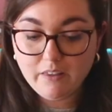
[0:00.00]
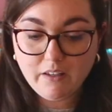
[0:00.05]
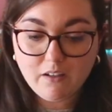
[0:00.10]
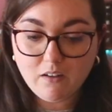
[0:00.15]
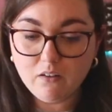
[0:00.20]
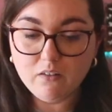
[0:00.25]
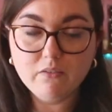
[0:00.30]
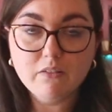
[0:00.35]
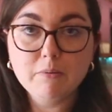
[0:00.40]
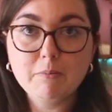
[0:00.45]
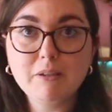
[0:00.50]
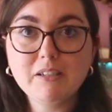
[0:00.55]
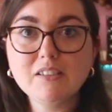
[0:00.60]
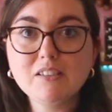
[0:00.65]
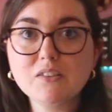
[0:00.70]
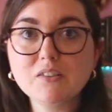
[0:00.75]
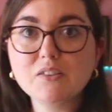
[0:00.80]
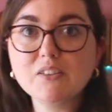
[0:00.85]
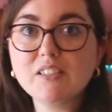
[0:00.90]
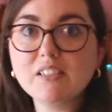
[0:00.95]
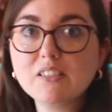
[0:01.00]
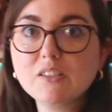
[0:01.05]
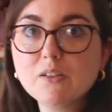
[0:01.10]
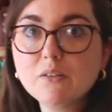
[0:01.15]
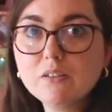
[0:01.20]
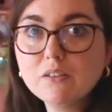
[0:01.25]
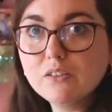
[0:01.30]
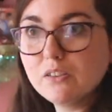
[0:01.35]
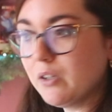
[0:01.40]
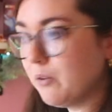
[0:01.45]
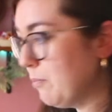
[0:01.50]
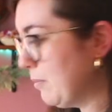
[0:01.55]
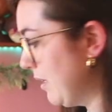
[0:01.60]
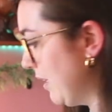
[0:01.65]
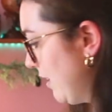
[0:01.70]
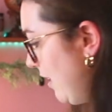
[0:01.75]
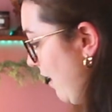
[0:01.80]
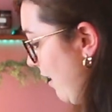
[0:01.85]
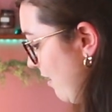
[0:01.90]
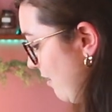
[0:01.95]
then all of the pieces are inside. So let's open
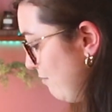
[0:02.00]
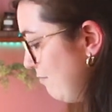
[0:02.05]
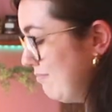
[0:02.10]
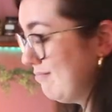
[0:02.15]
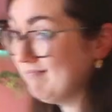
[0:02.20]
it up.